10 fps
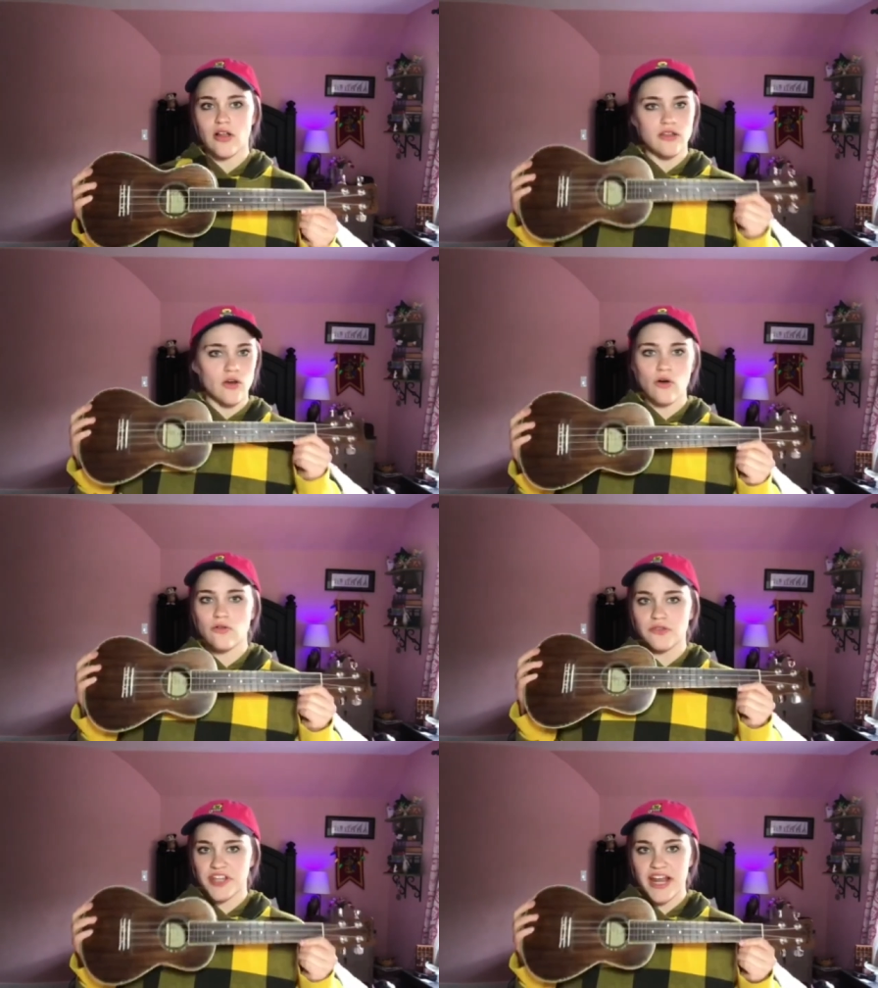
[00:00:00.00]
The
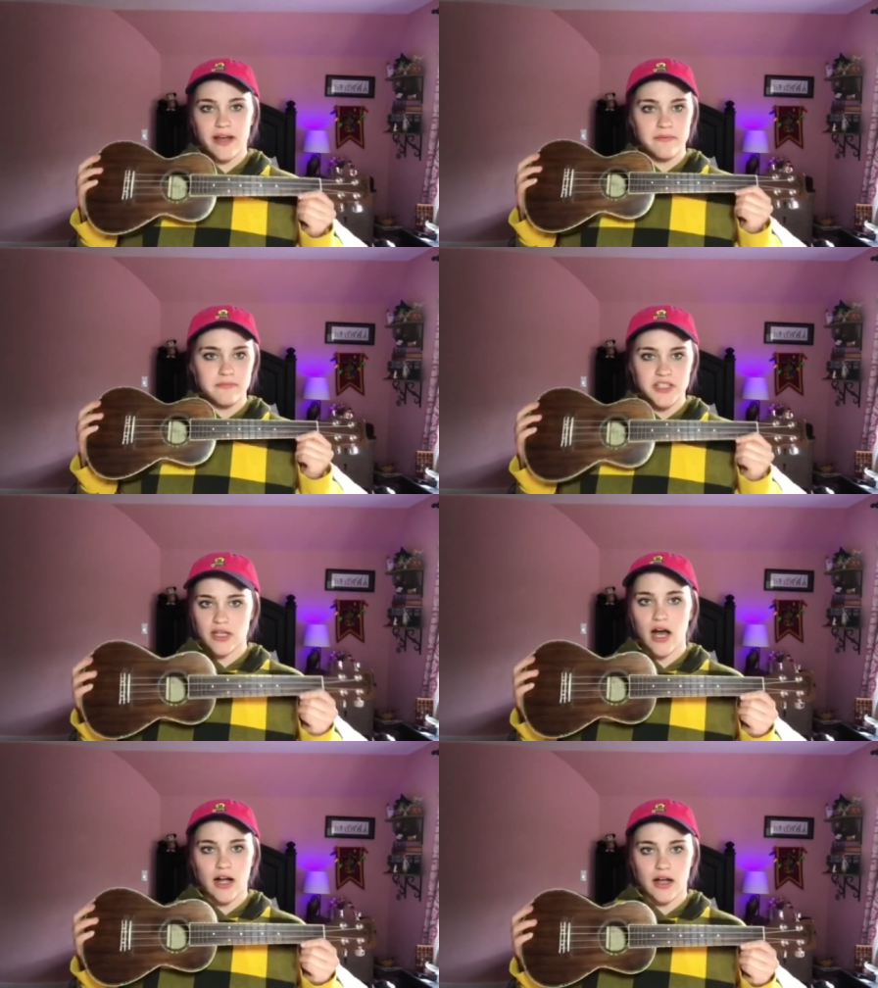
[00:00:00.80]
whole damn
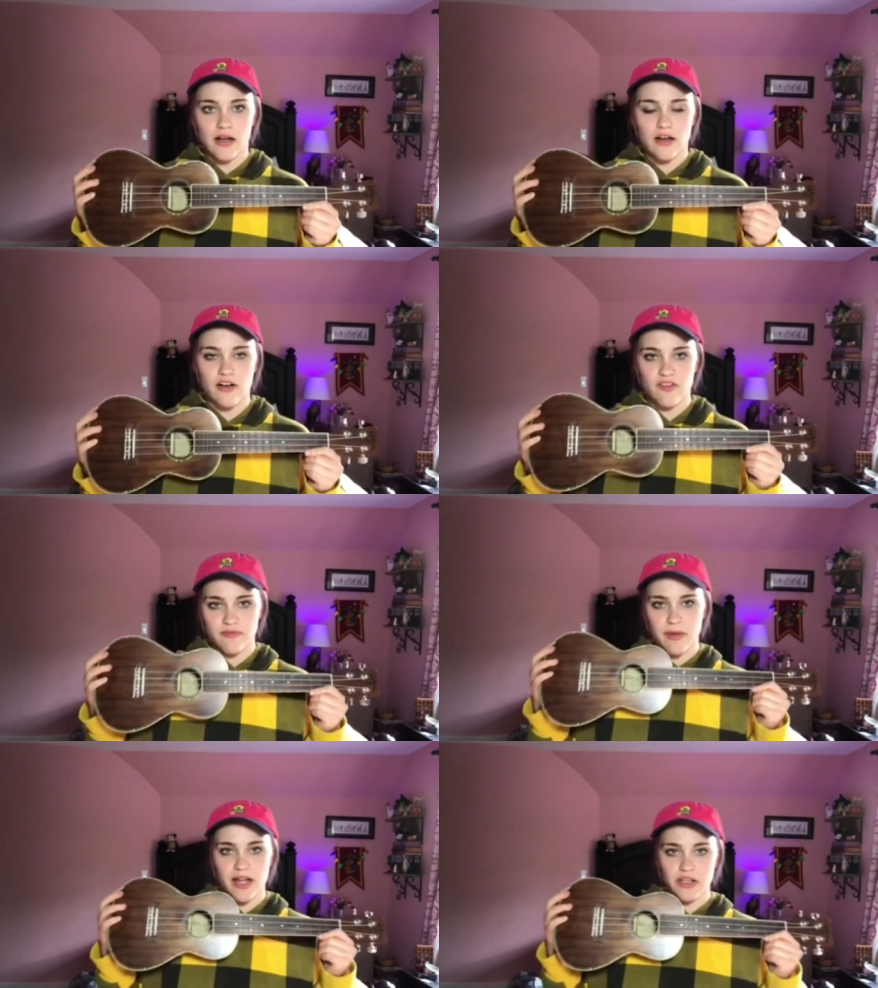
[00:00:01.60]
saga of
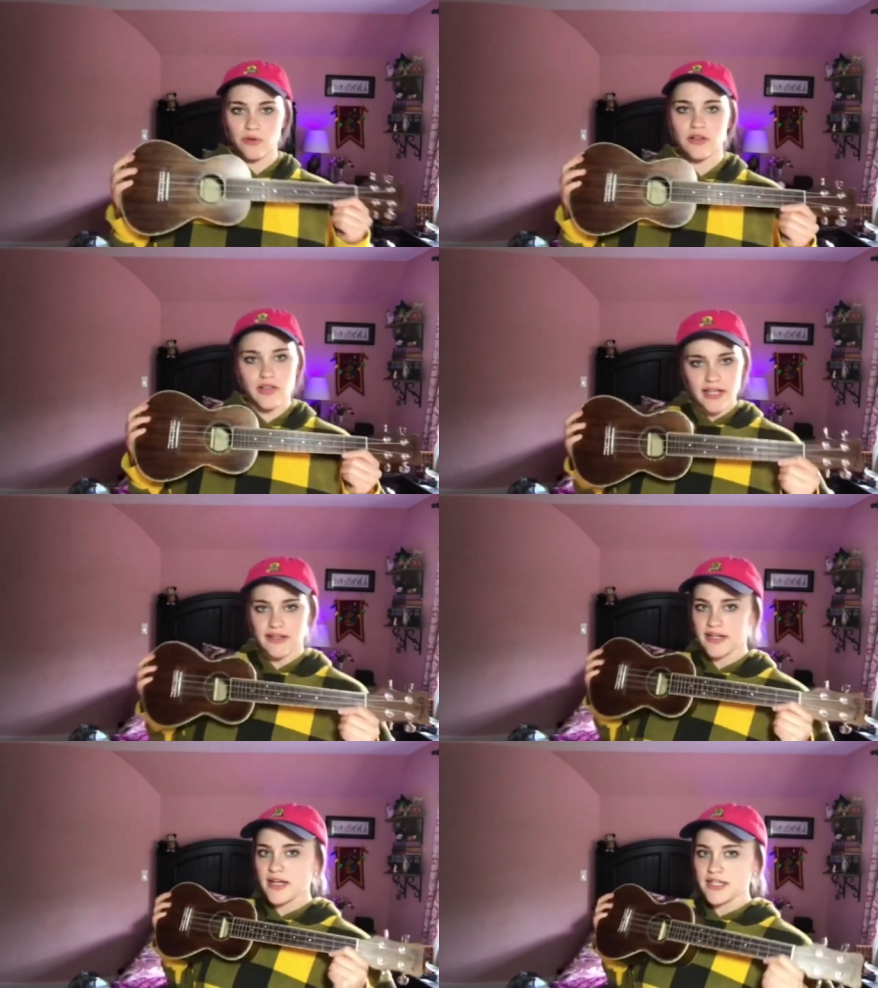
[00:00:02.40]
my
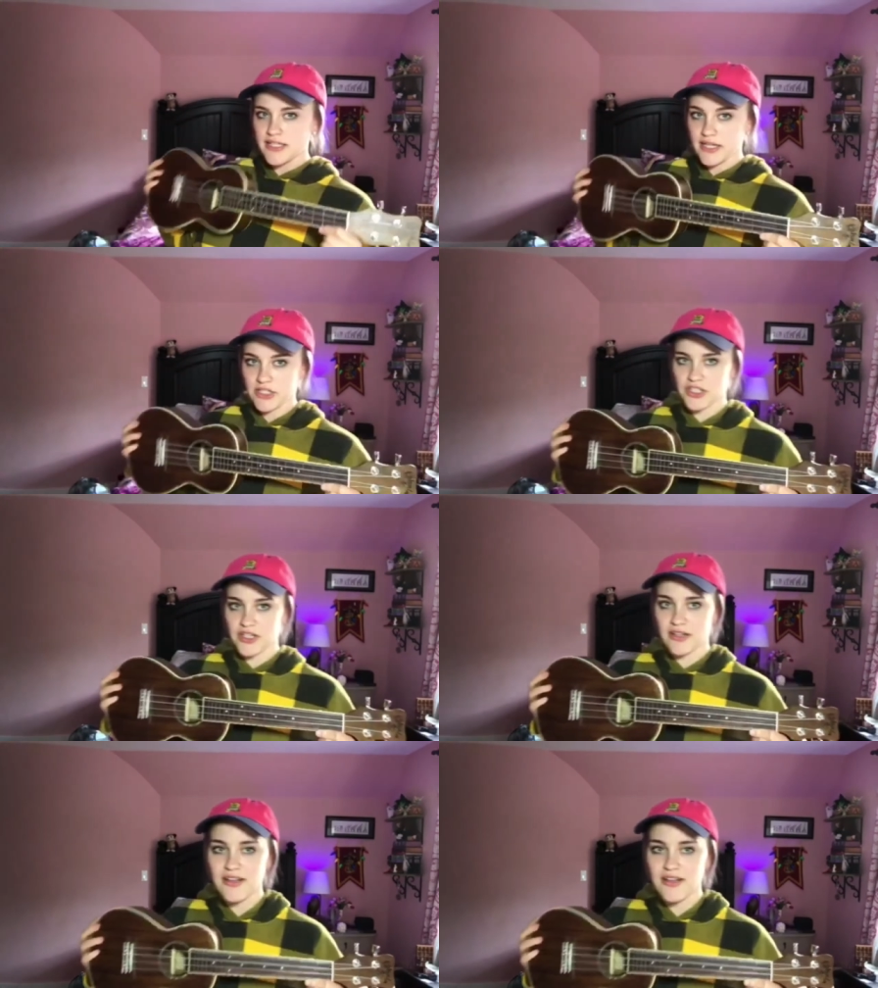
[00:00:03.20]
ukulele addiction.